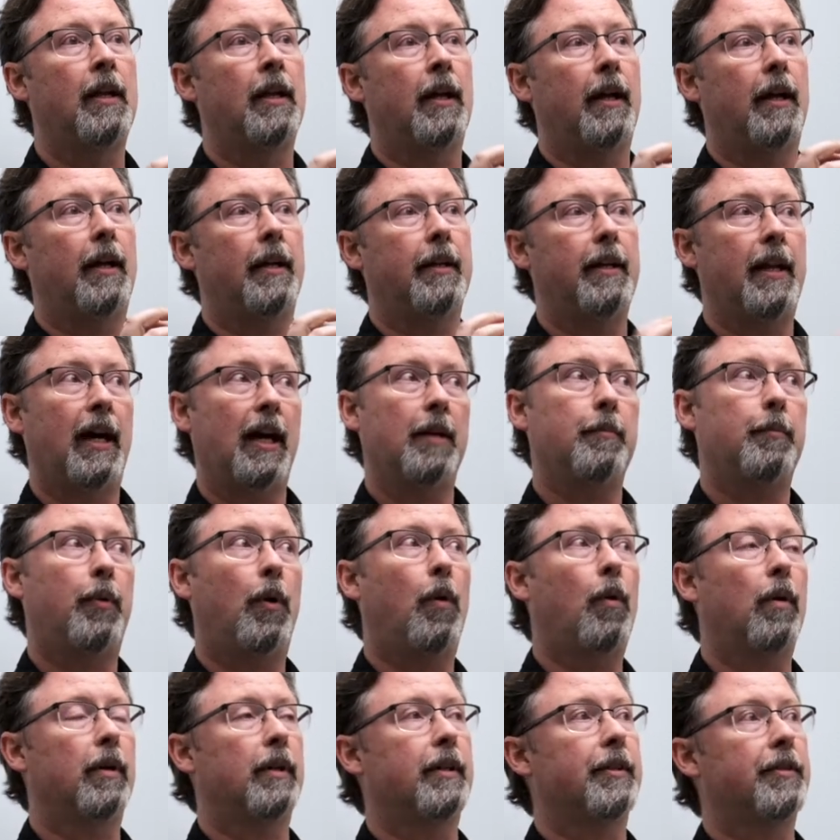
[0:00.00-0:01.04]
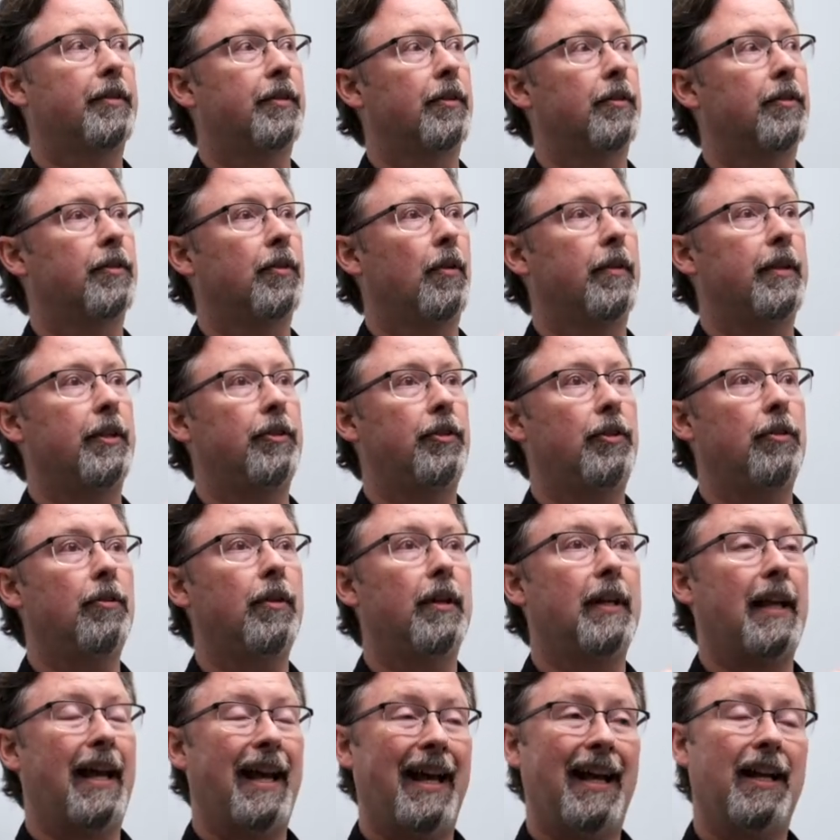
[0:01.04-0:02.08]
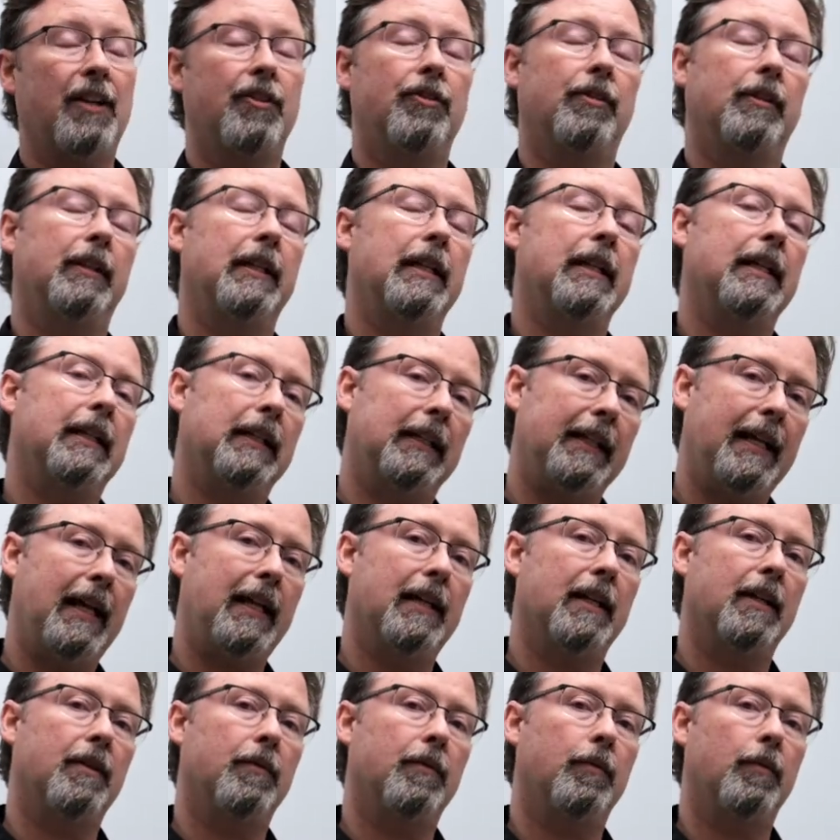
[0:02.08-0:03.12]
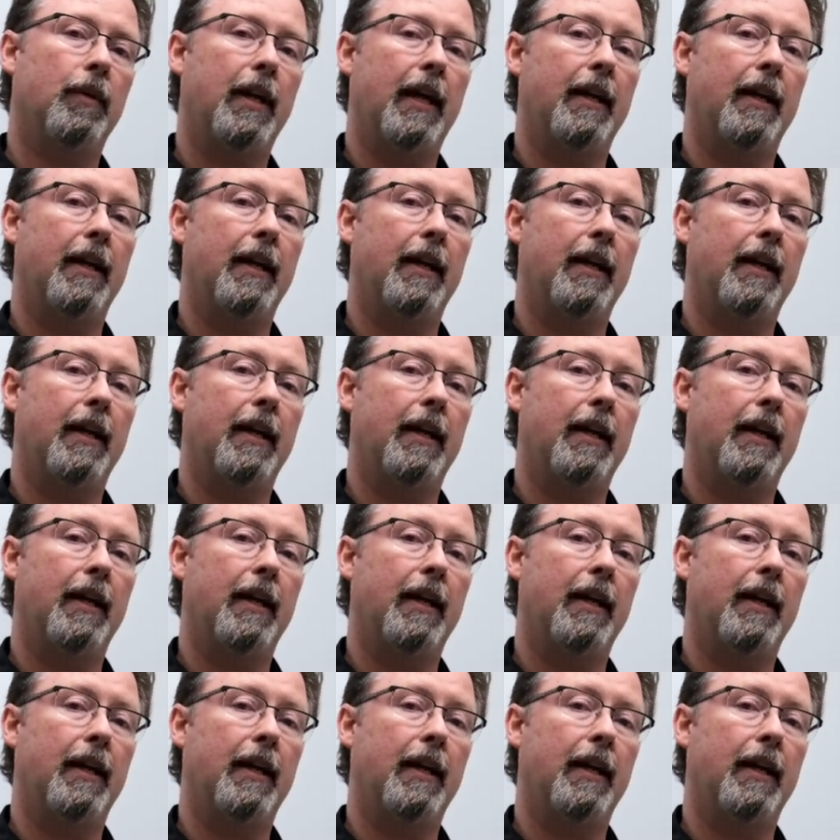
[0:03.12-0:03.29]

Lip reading: non-porous, so that you can actually clean it